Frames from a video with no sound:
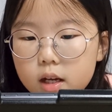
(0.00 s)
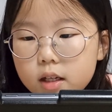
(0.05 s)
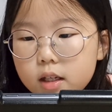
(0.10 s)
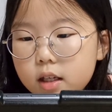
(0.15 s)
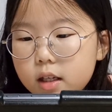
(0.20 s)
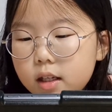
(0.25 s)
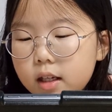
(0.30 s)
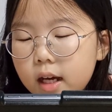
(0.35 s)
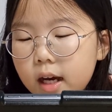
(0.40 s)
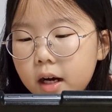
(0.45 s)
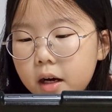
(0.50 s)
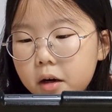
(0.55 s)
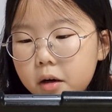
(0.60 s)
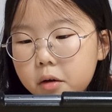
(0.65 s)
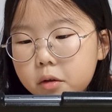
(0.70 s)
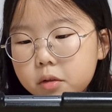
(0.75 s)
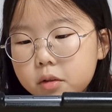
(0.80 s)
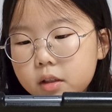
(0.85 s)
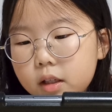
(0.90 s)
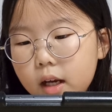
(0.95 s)
He
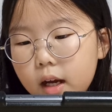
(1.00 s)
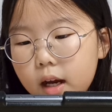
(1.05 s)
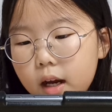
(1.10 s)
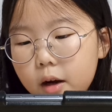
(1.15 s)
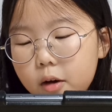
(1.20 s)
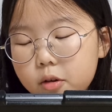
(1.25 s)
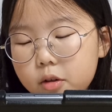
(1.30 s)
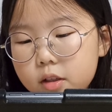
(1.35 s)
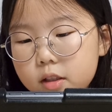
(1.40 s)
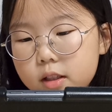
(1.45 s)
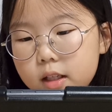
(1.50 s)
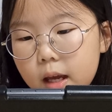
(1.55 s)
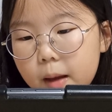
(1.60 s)
held out his